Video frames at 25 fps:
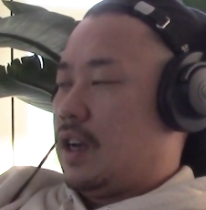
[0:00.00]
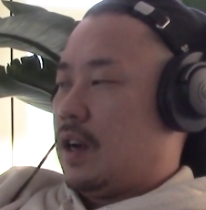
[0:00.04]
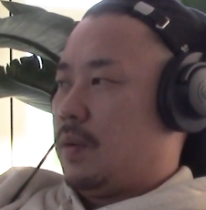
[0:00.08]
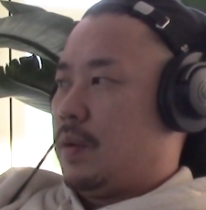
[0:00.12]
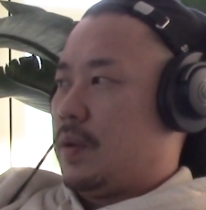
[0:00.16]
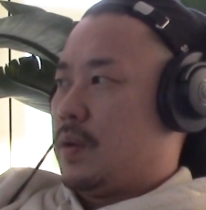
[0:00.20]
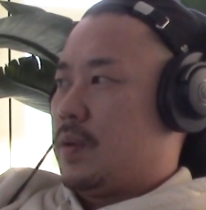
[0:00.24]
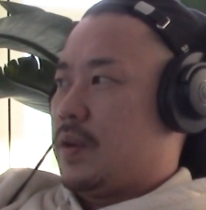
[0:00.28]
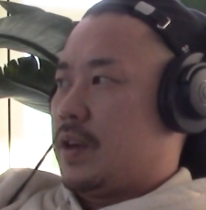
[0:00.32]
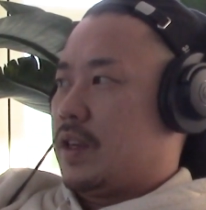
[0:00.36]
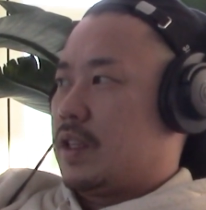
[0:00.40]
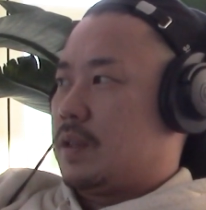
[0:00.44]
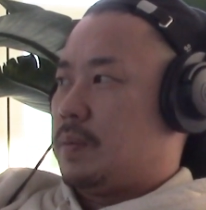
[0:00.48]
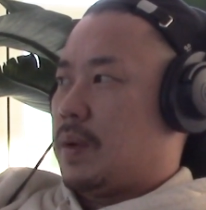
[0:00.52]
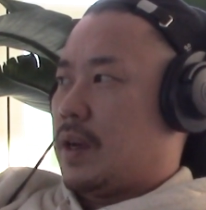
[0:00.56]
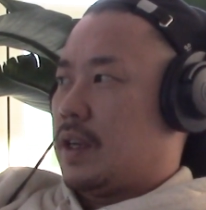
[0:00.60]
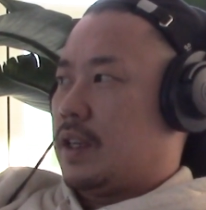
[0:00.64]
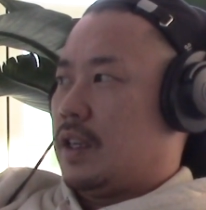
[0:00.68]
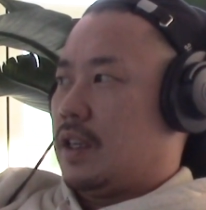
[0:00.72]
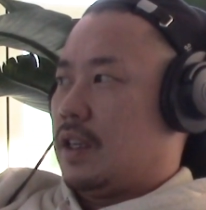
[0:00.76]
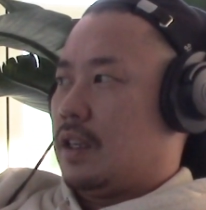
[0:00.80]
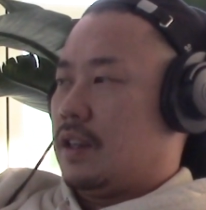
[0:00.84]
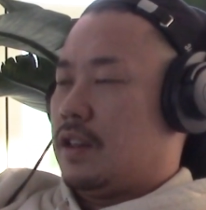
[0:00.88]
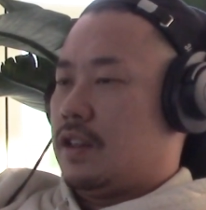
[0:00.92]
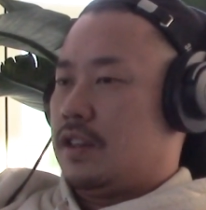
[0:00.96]
and we were
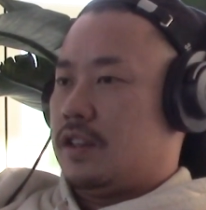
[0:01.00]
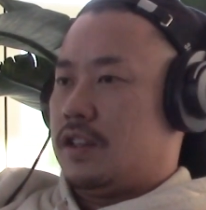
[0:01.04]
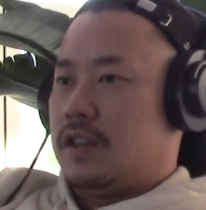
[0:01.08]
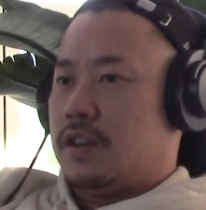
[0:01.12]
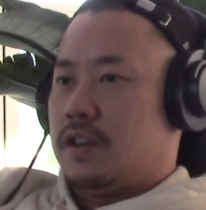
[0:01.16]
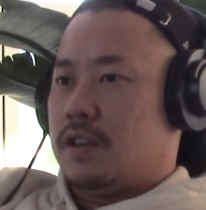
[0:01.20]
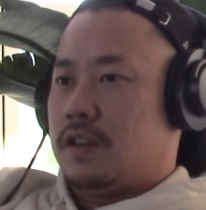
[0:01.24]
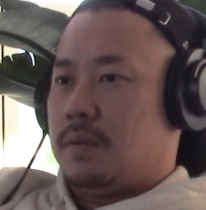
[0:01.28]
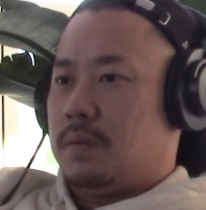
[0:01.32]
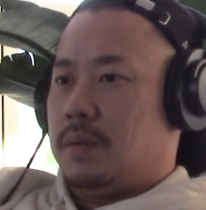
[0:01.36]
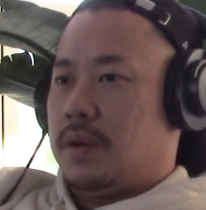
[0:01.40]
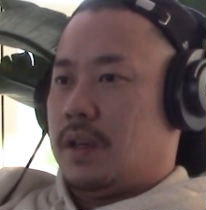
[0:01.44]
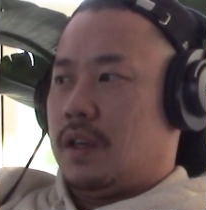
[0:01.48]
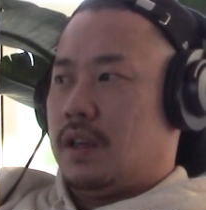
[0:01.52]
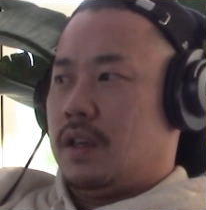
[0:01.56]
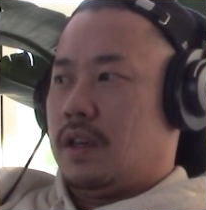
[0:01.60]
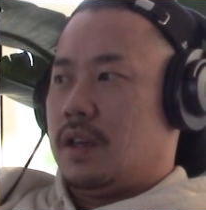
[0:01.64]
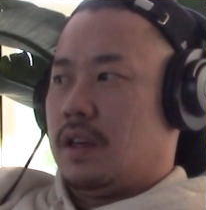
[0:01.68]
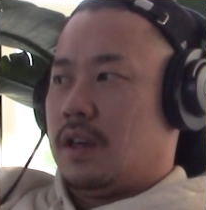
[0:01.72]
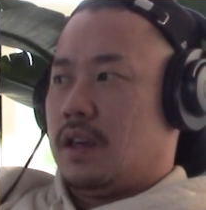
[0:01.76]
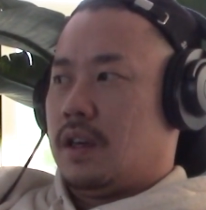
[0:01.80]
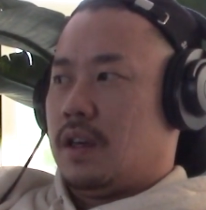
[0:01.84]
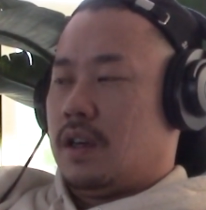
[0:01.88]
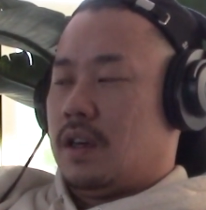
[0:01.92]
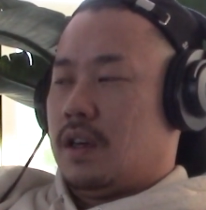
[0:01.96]
expecting this year to
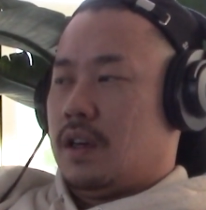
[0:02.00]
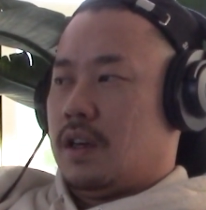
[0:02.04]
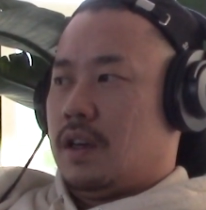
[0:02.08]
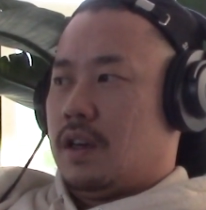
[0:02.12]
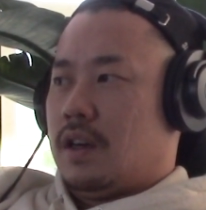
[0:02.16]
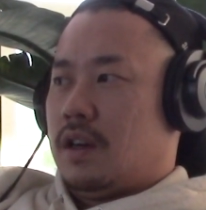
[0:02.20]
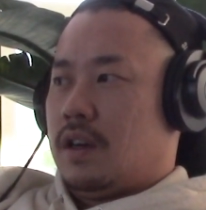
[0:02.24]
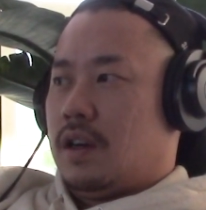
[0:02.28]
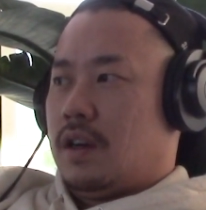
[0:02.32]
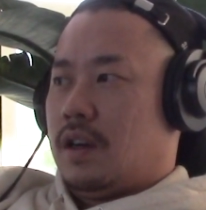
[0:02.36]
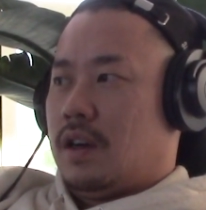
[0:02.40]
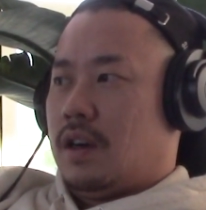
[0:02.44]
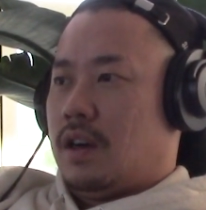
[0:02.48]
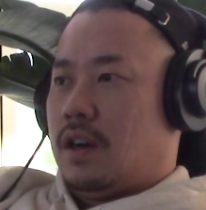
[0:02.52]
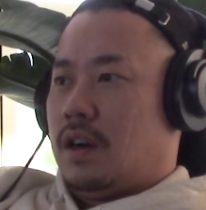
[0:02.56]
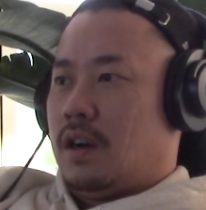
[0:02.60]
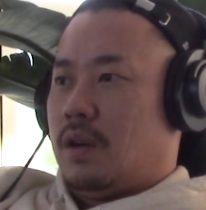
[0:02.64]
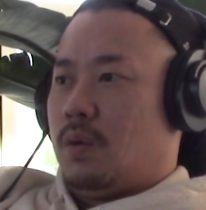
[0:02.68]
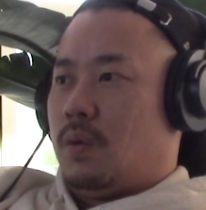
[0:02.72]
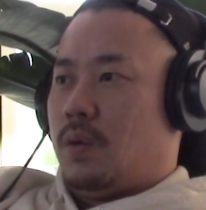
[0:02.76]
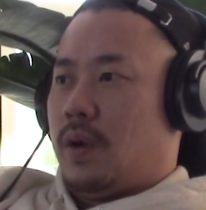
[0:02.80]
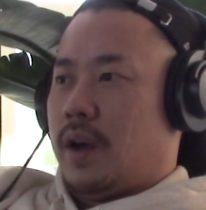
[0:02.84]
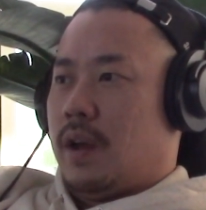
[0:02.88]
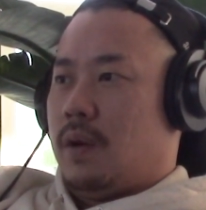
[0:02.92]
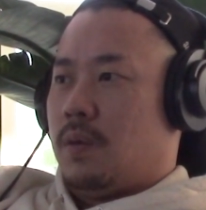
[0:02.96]
be
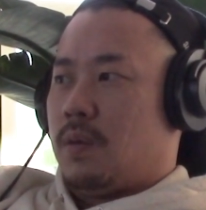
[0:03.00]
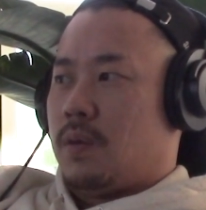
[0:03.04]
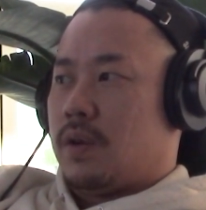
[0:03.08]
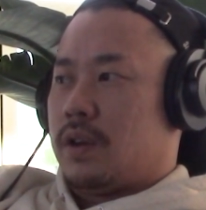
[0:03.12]
a way